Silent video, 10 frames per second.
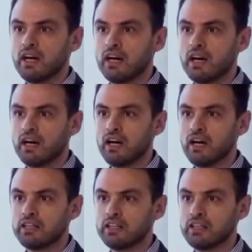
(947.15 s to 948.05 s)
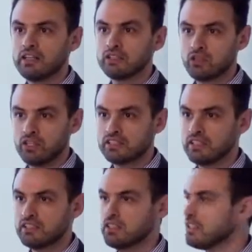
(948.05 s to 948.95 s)
the
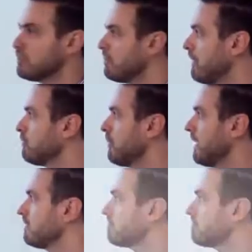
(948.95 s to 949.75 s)
Sutherland pathway.